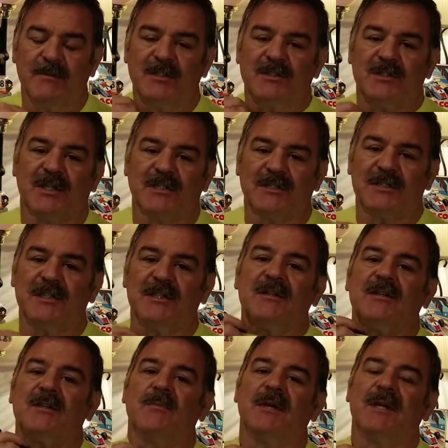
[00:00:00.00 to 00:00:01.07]
dust here a
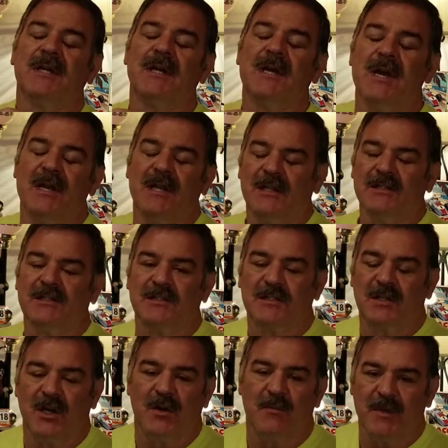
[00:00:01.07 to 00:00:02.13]
little bit. This is
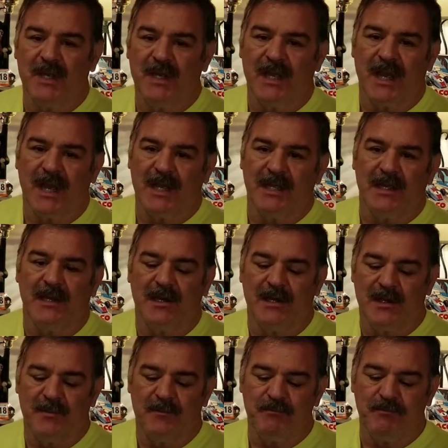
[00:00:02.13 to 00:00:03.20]
going to be a
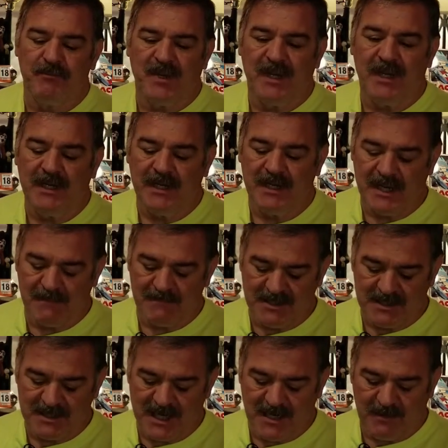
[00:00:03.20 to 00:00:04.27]
in-depth
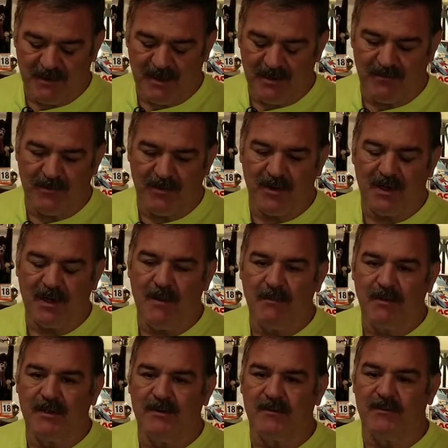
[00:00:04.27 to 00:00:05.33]
segment for a
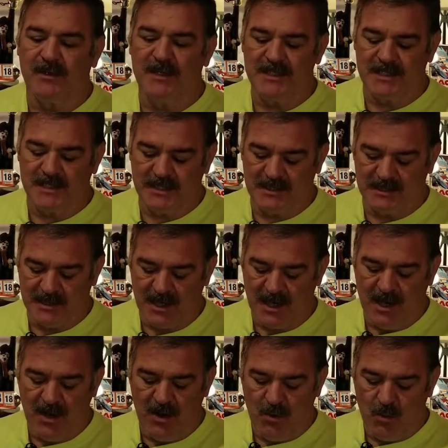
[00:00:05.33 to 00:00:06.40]
couple of reasons.
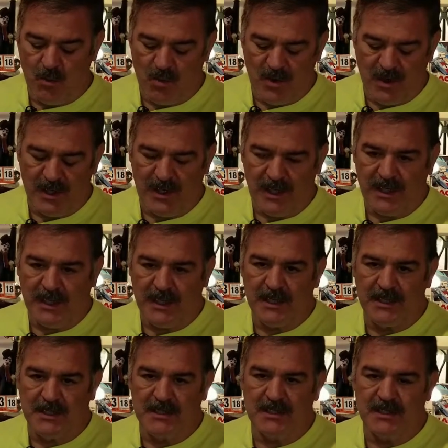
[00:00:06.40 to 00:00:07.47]
One
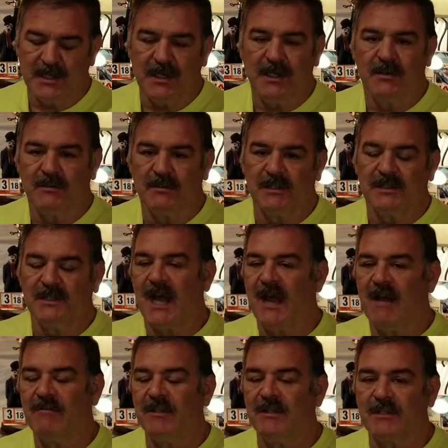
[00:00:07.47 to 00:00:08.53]
is, just
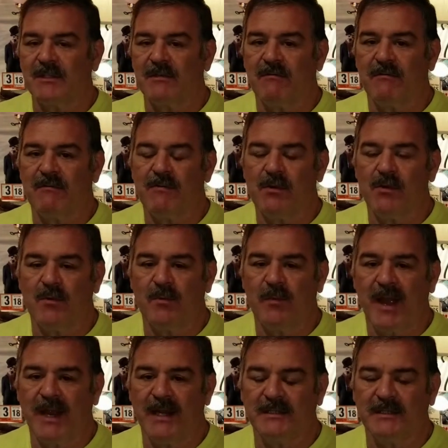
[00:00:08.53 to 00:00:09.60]
obviously reviewing
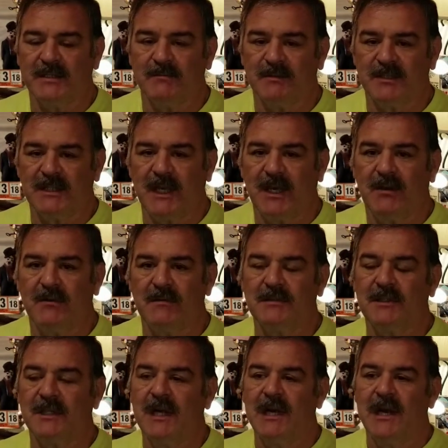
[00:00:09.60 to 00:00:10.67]
pants themselves,
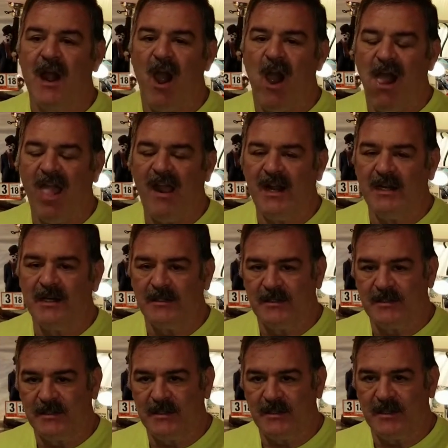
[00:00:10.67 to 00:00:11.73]
and
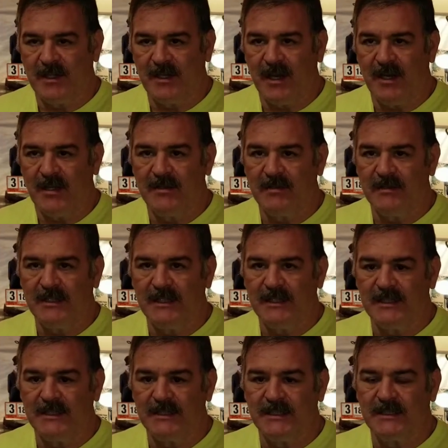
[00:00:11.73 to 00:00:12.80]
the other
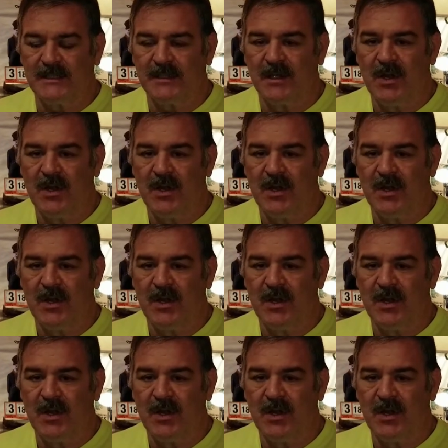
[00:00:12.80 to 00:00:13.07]
is